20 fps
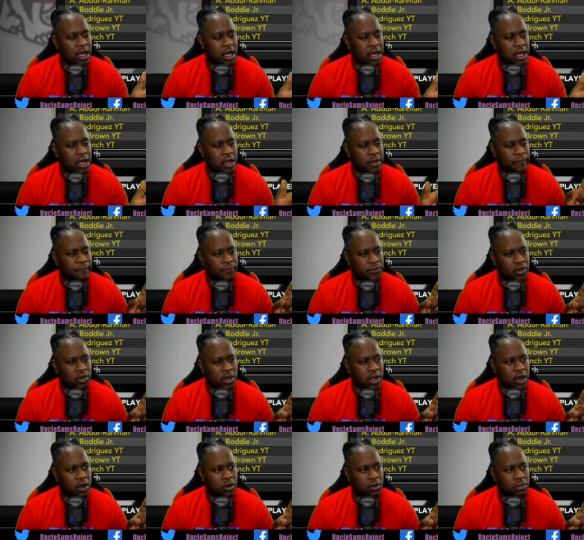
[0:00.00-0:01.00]
Um,
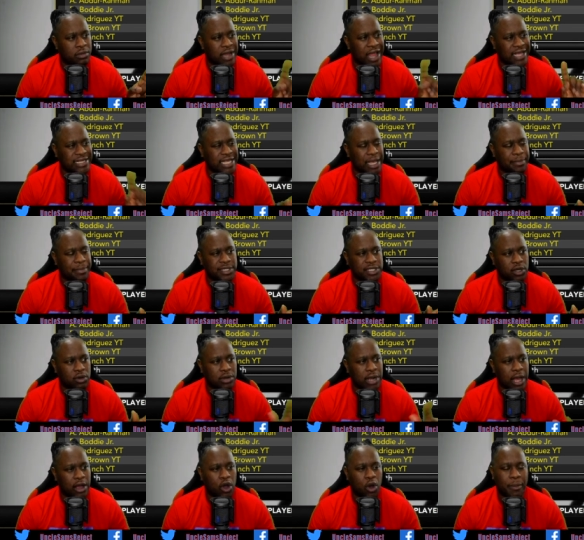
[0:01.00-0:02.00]
you know, next
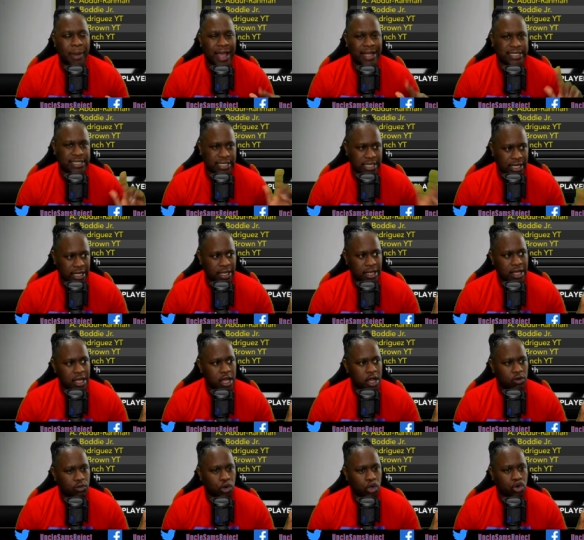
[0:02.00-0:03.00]
episode, I'll go back to the
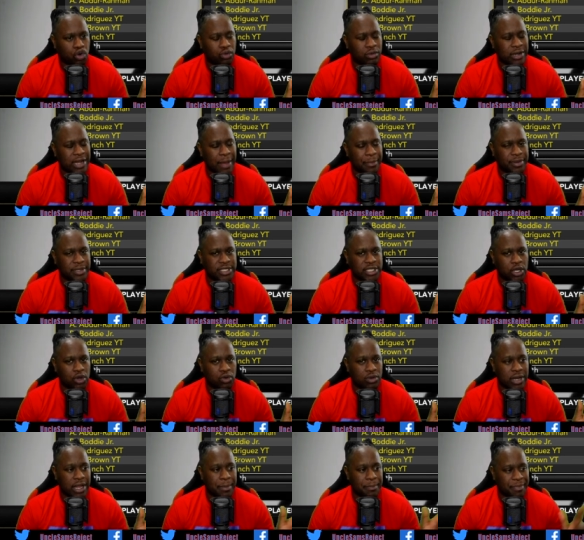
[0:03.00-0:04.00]
recruiting
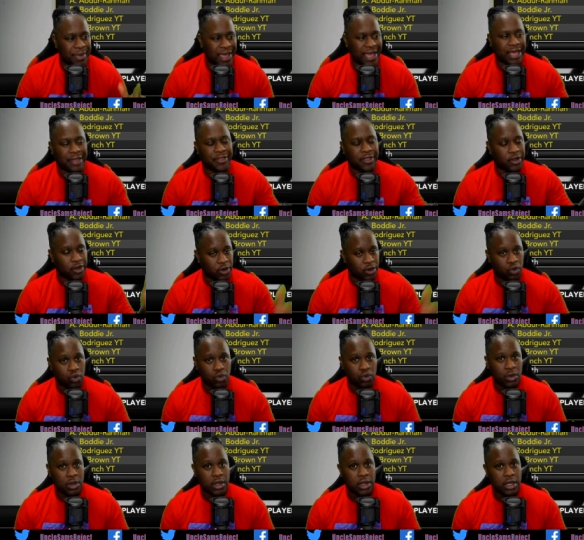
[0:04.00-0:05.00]
episode and pick the
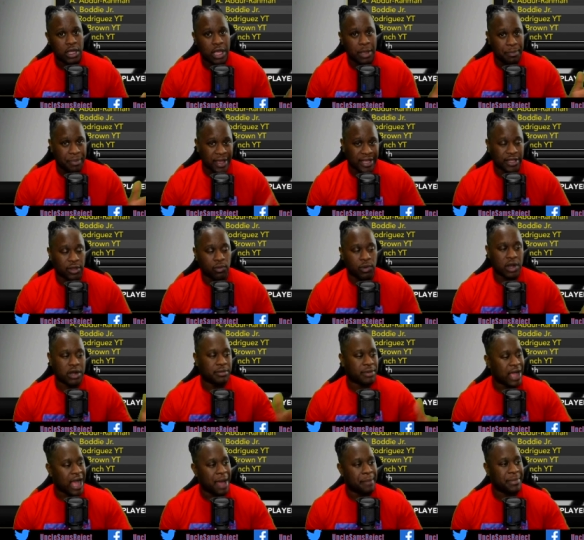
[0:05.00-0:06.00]
new and pick the
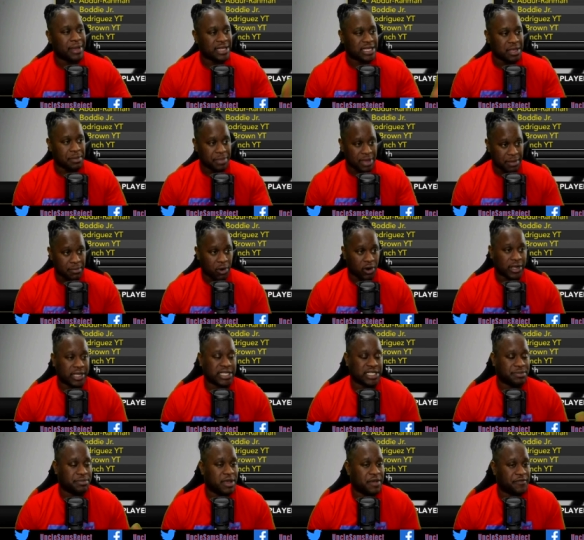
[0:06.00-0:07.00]
random comment to be
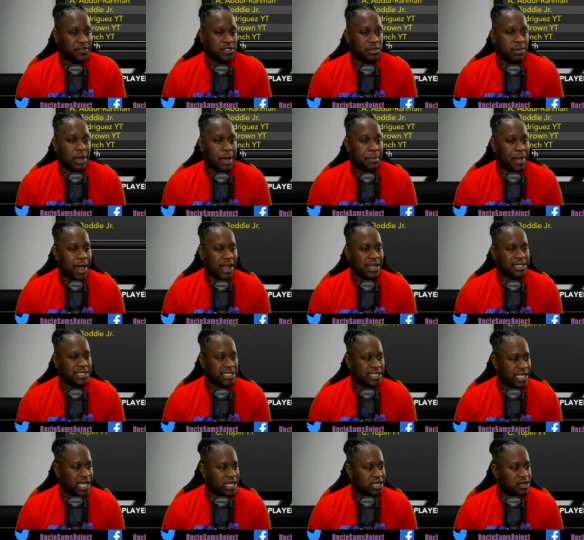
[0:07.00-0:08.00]
Marcus Smith. So my
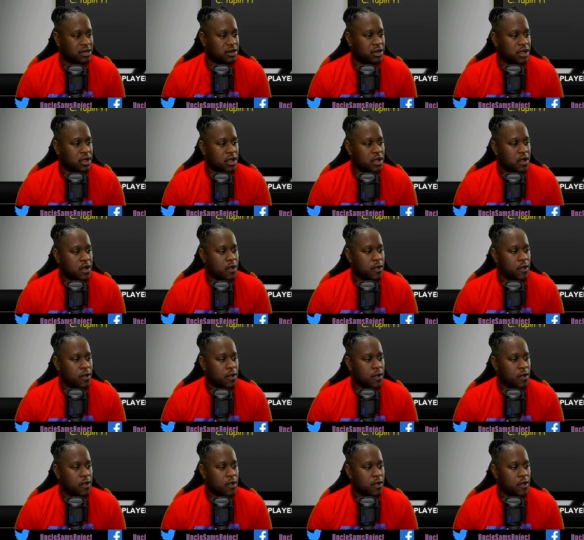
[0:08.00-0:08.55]
apologies there.